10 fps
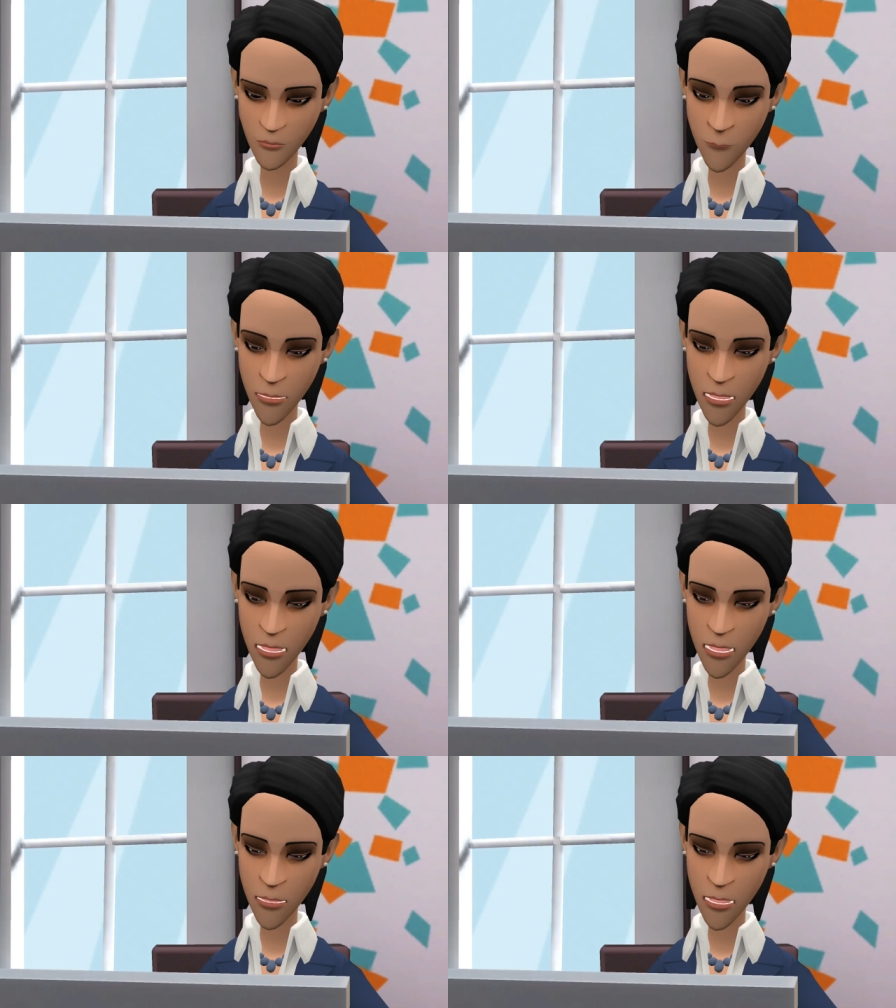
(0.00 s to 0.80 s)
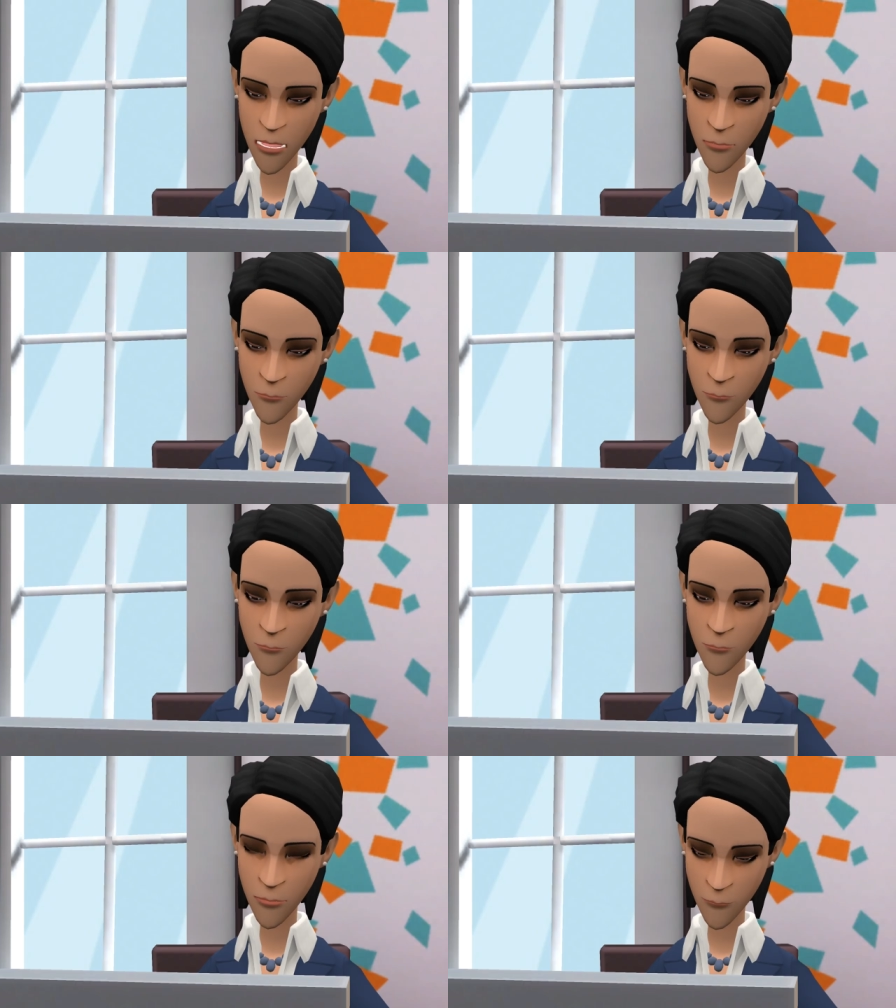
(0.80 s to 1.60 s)
Hi Alexis.
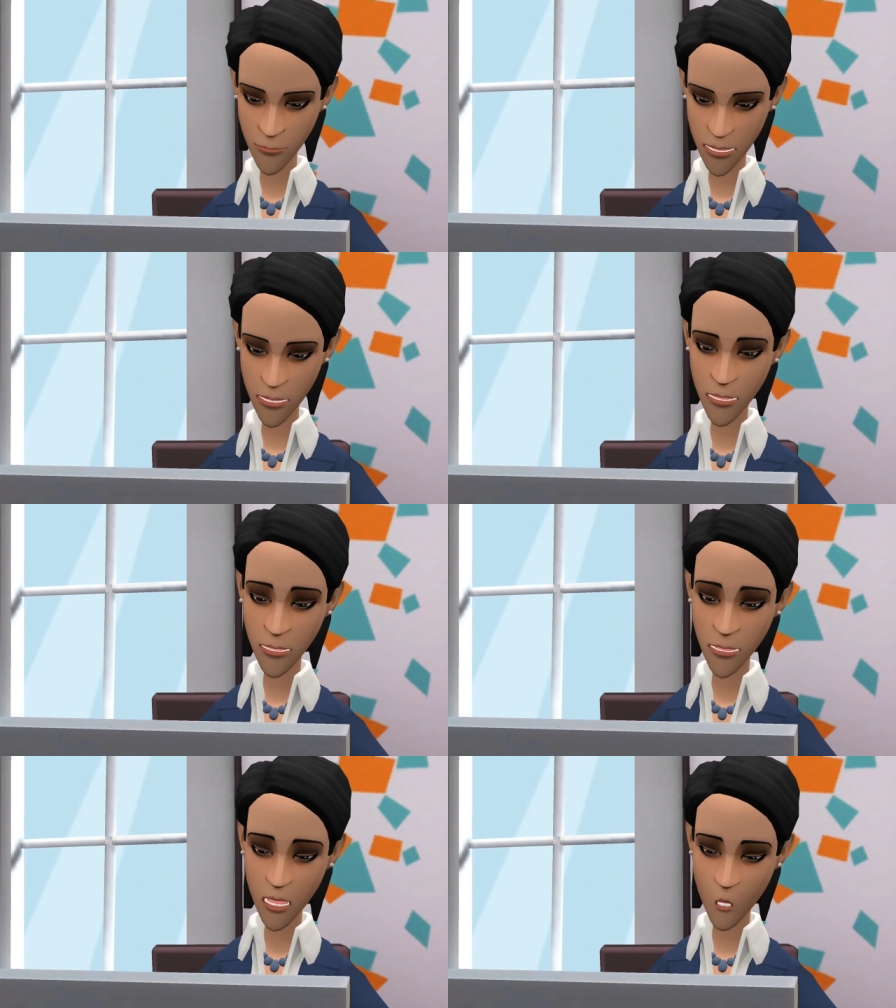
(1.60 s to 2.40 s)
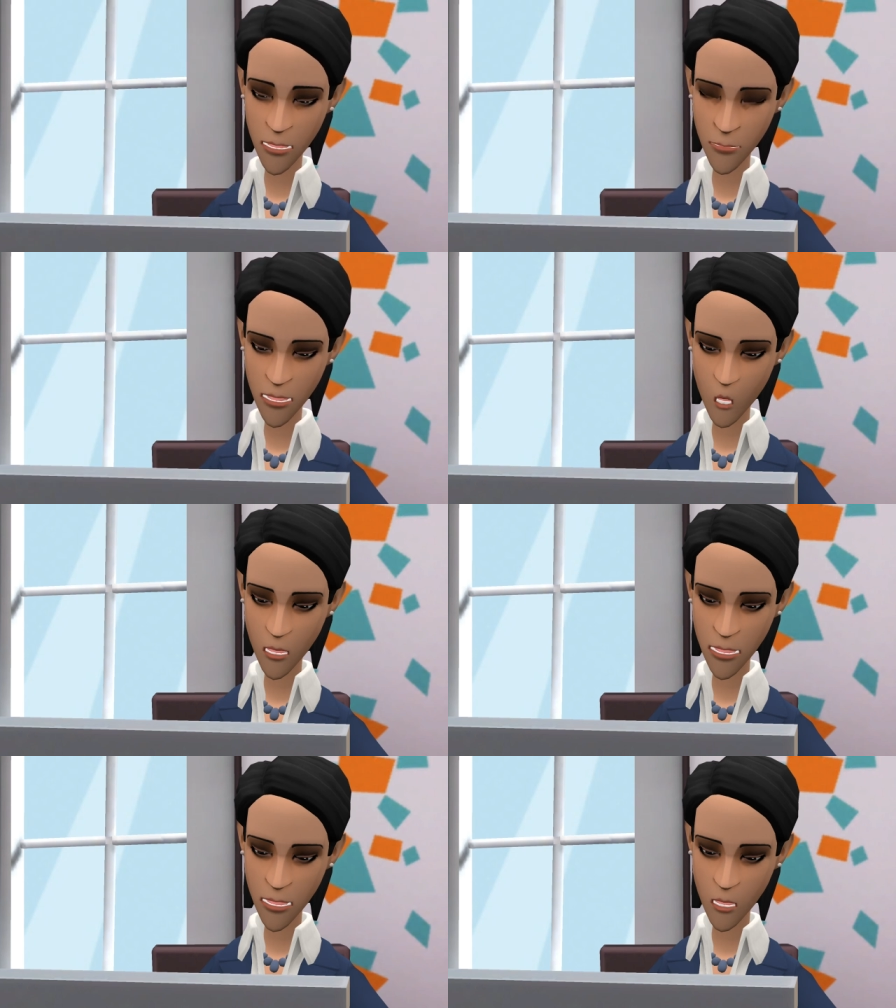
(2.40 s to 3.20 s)
I'm glad I was able to
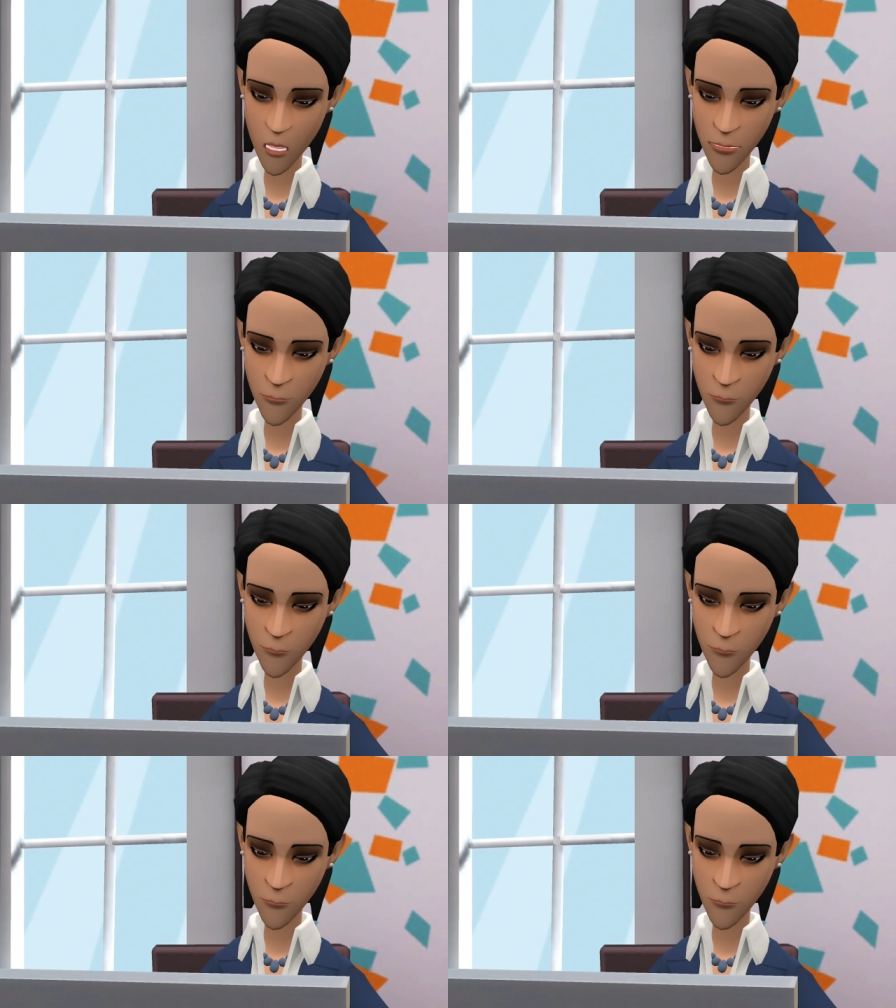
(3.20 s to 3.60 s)
reach you.